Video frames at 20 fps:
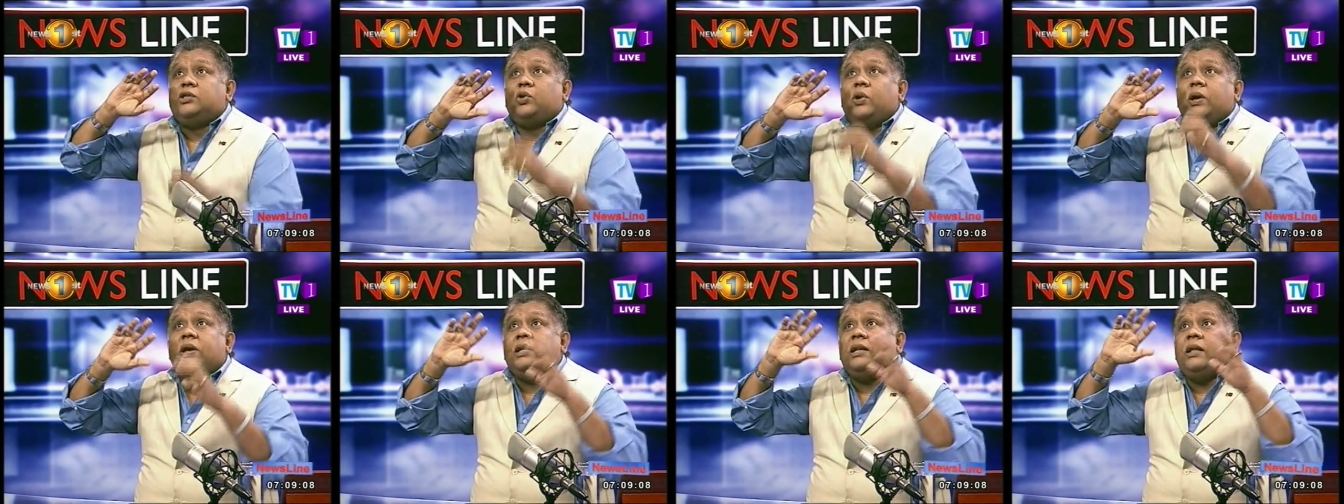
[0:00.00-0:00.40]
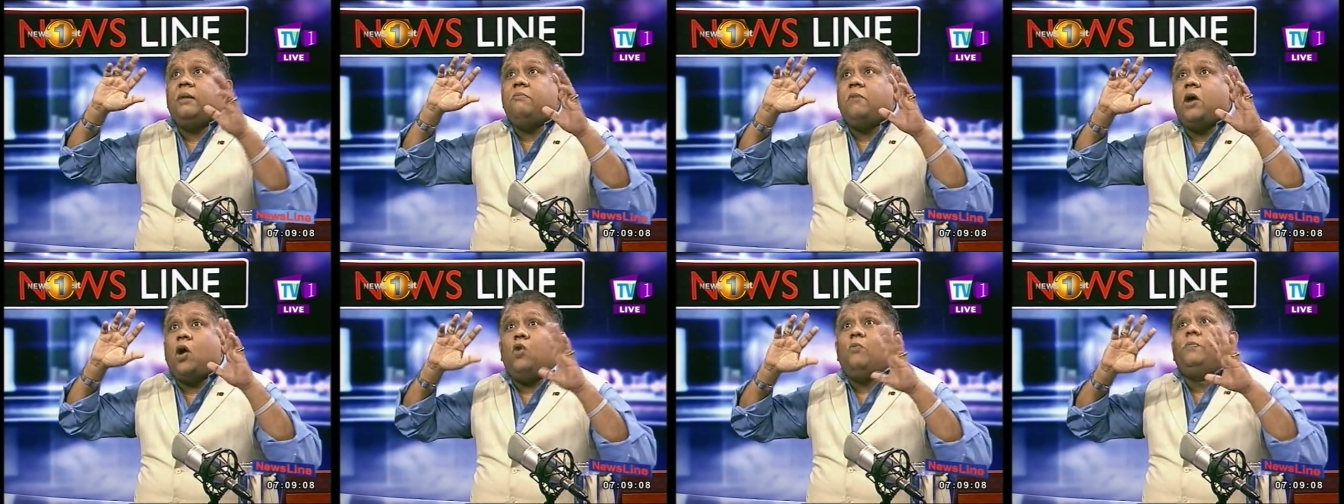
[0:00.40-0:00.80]
showing
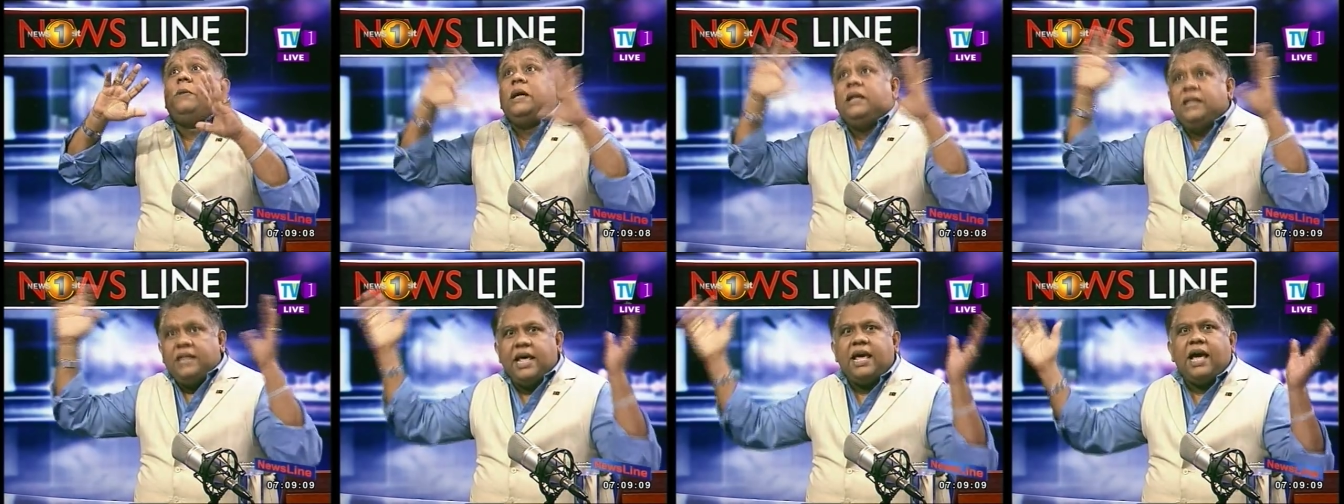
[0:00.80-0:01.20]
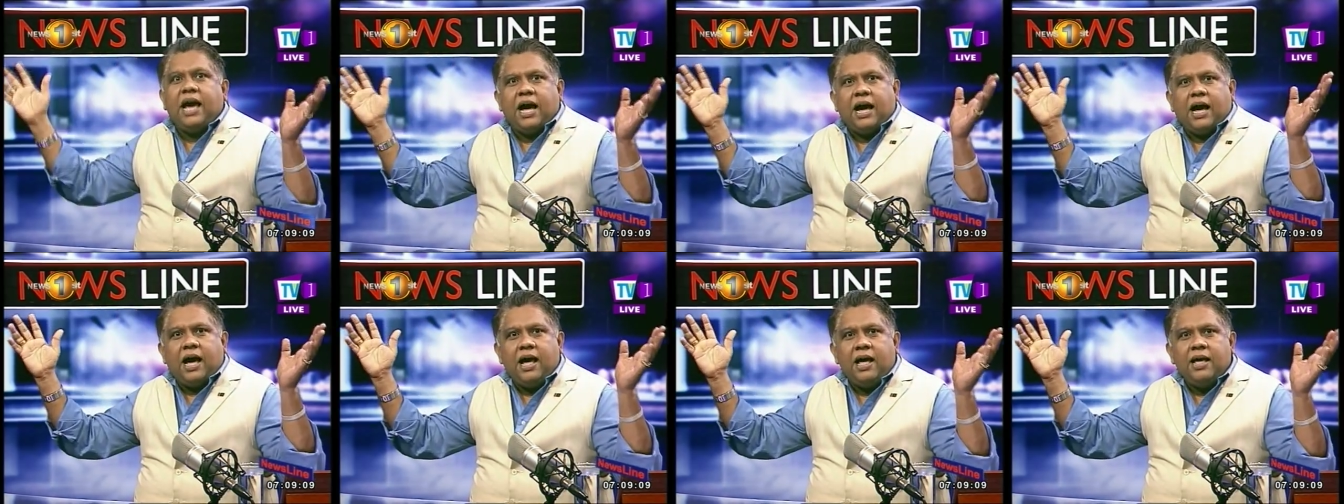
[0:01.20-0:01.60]
them how big they
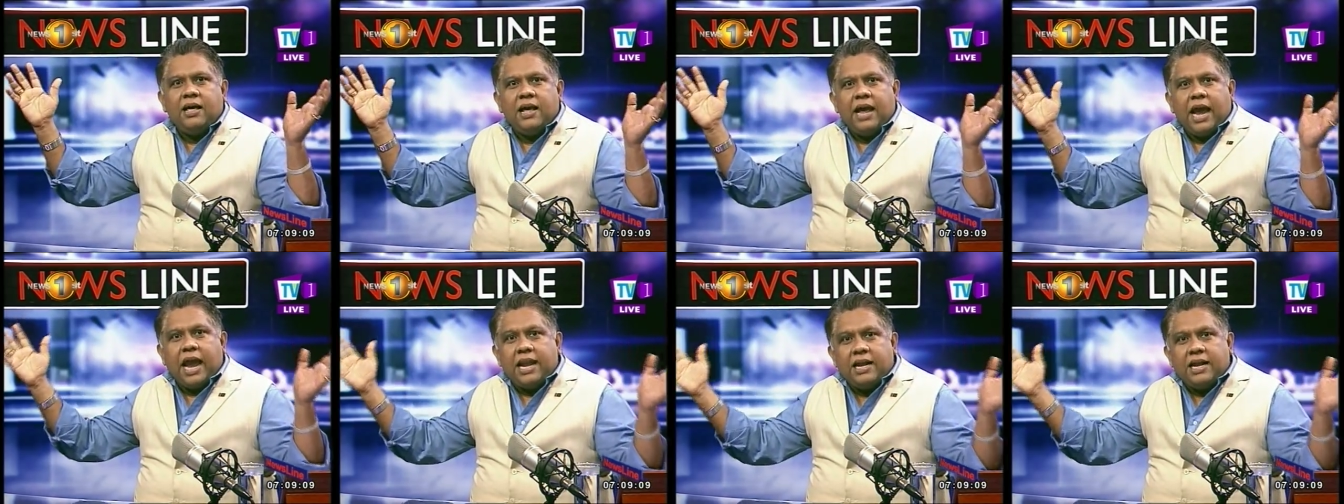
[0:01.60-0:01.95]
are hmm.